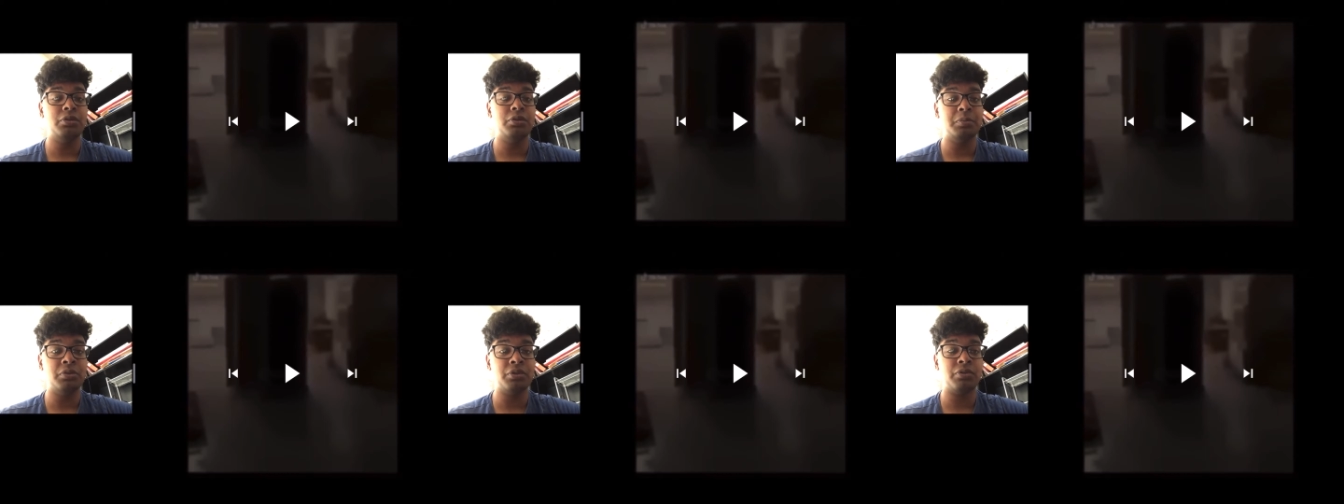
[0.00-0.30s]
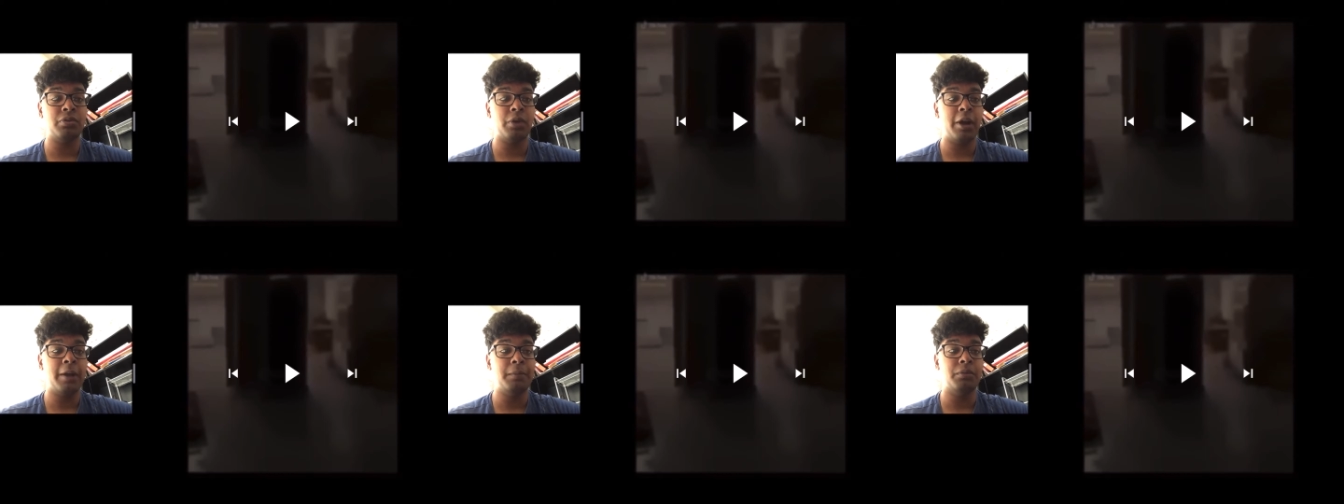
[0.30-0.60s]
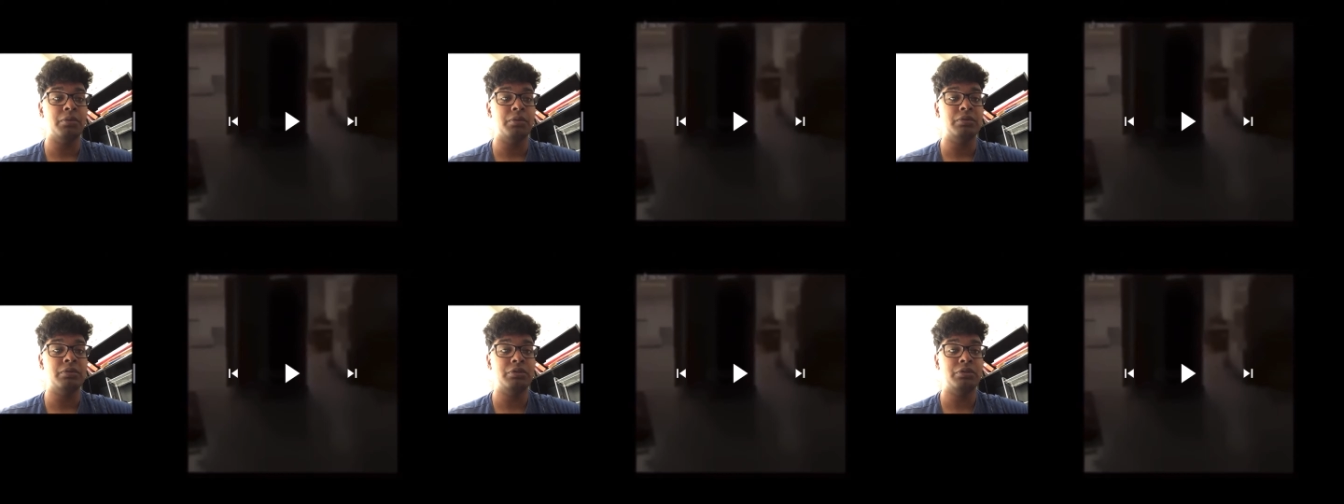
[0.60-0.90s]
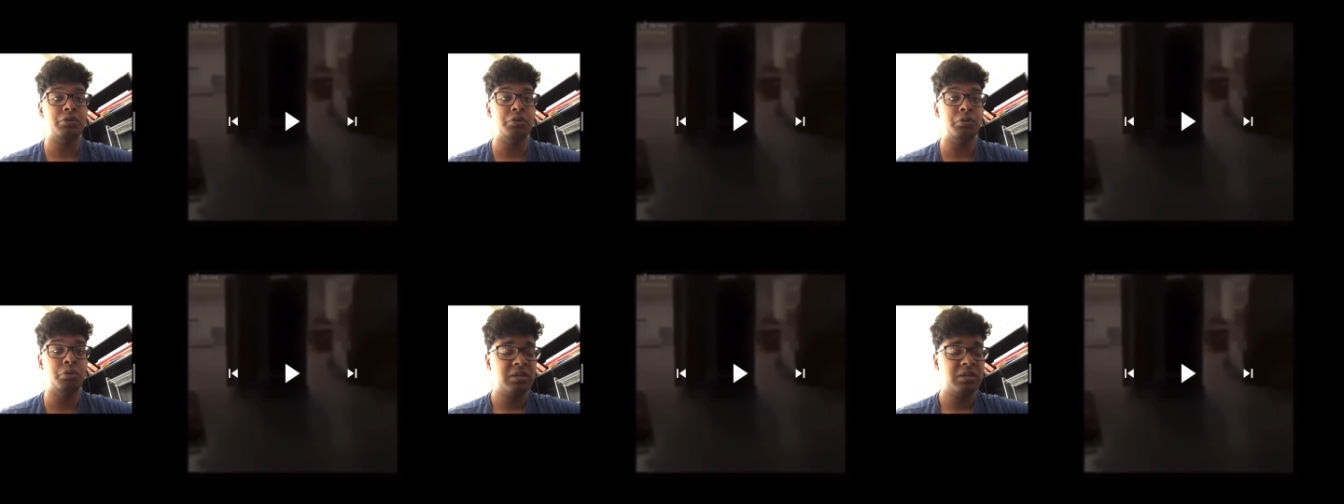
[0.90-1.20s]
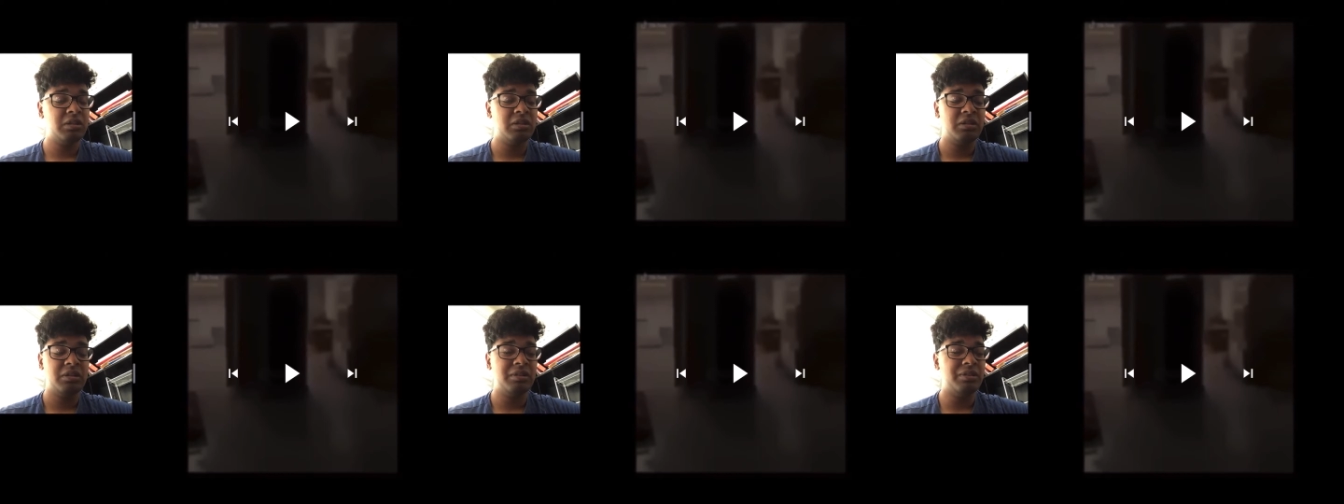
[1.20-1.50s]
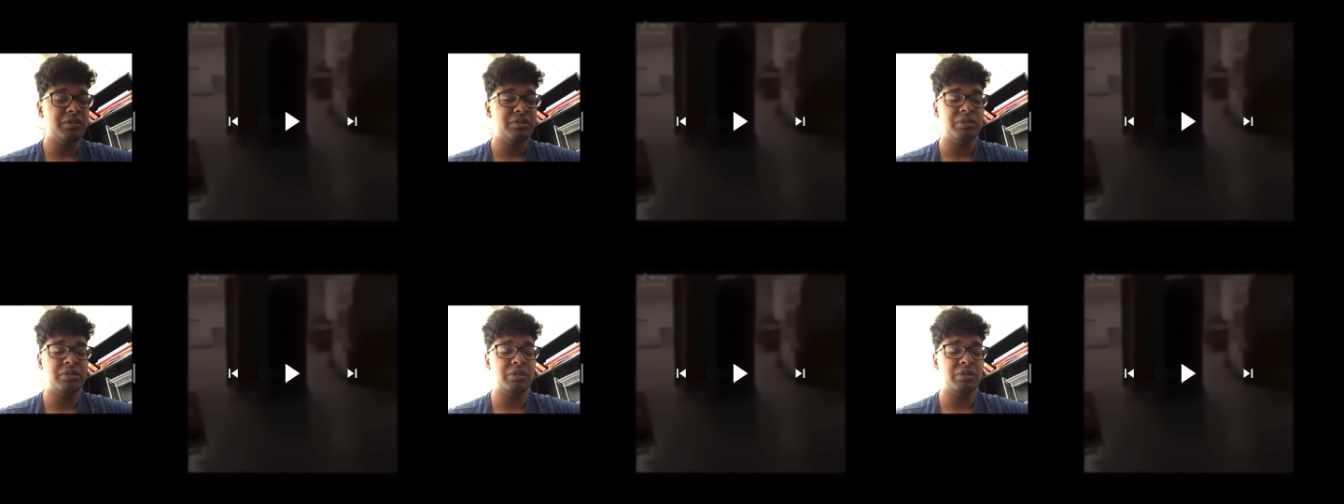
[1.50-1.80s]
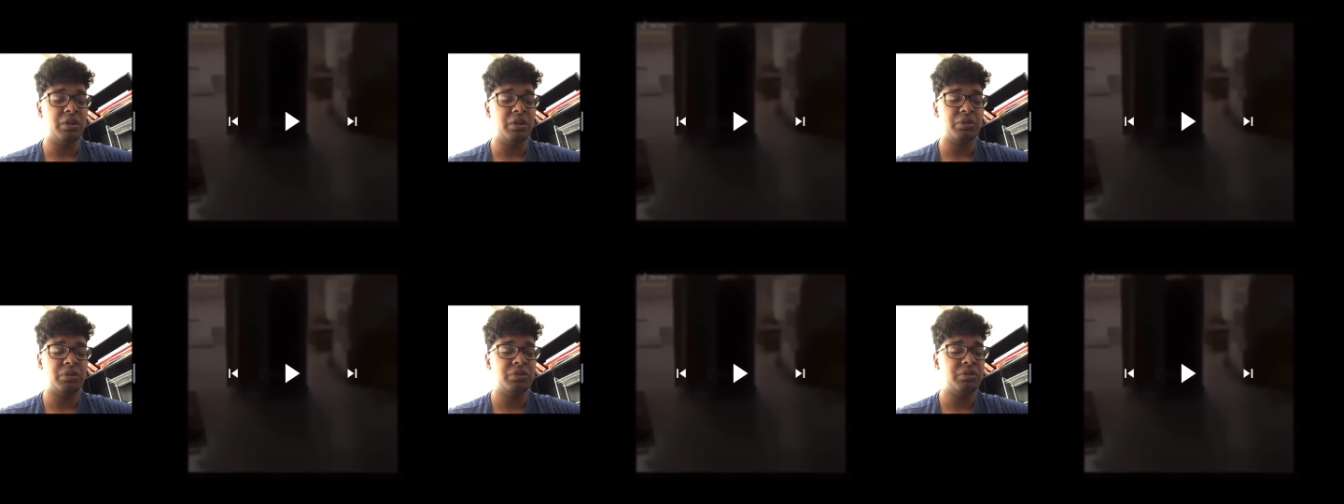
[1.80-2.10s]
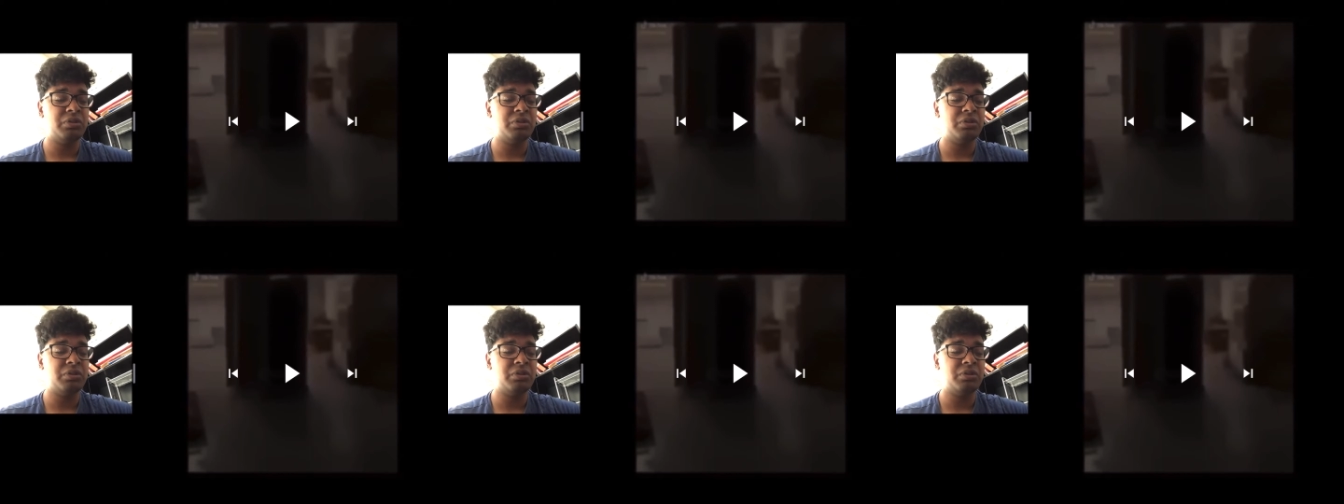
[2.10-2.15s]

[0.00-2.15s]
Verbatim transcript: subscribers, too. It sucks.